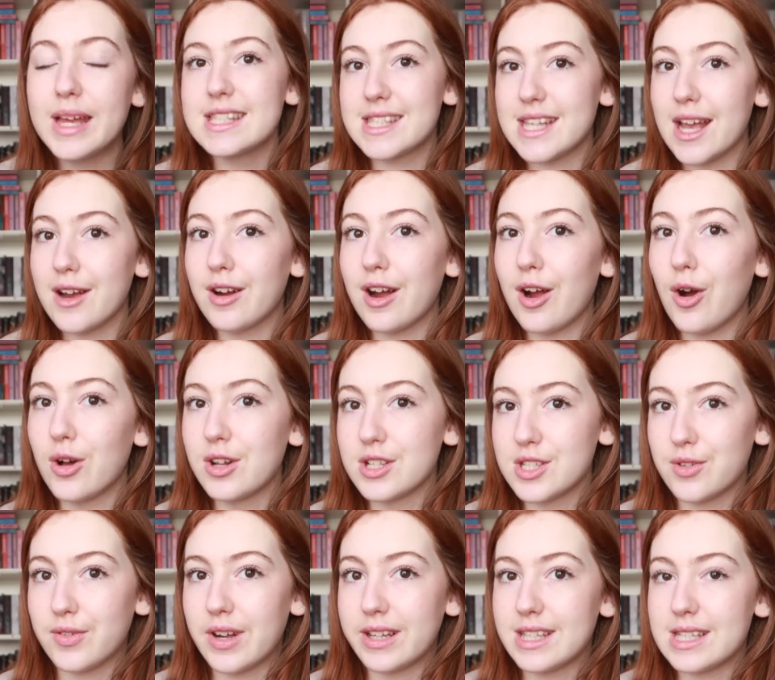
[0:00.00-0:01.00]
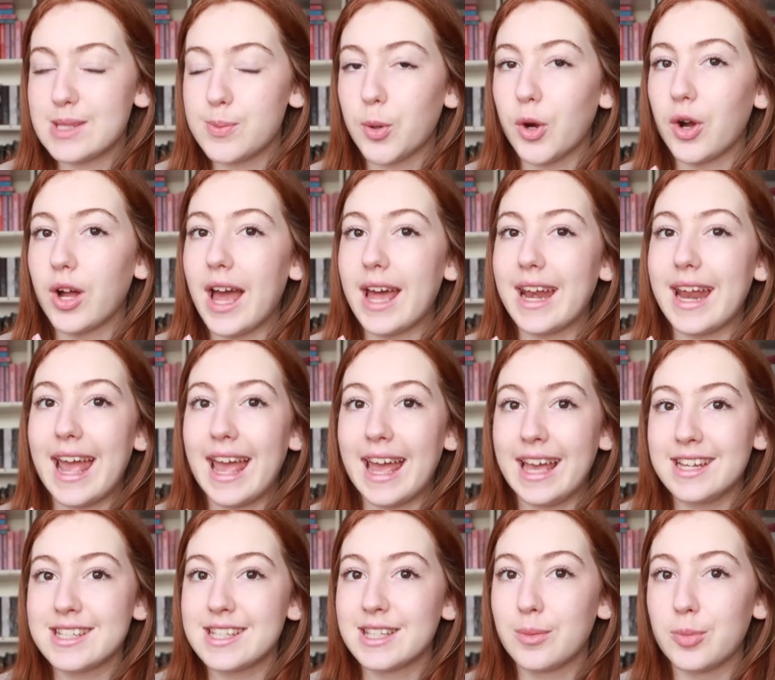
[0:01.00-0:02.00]
Sarah also read this book and
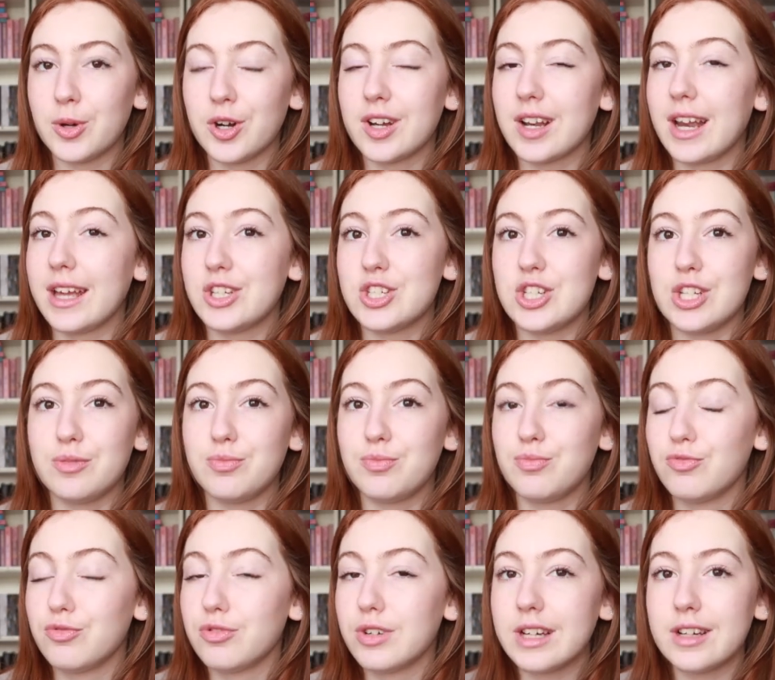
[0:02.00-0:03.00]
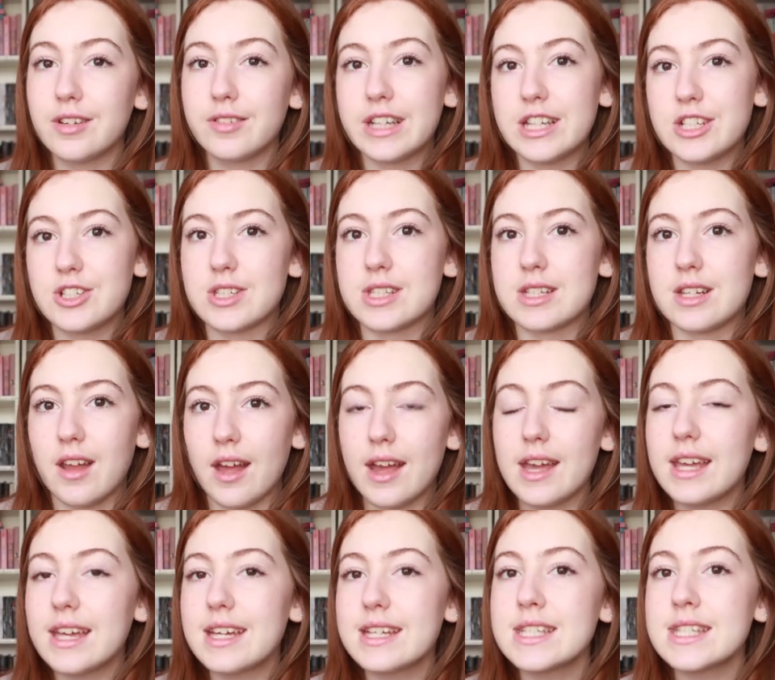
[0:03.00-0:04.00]
hated the book. Like, she really, really doesn't
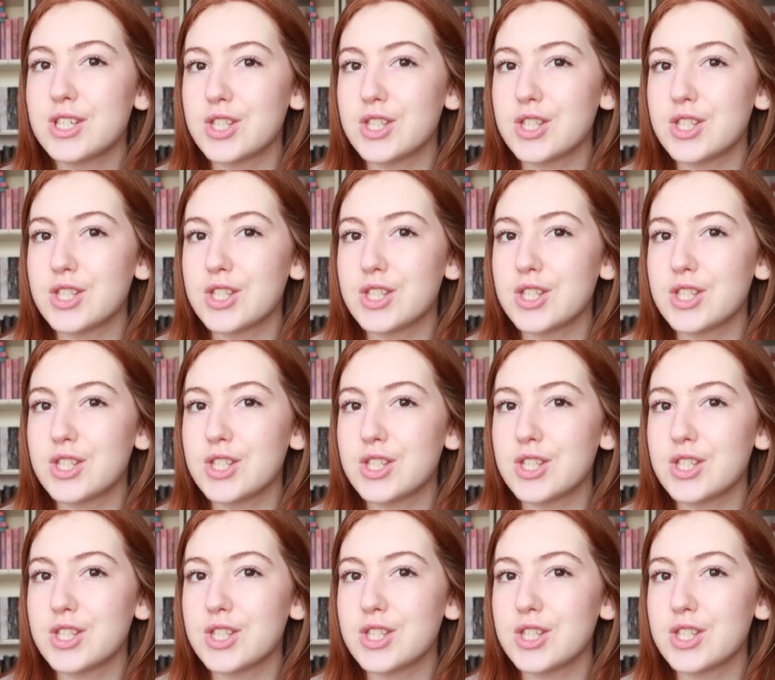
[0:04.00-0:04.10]
like it.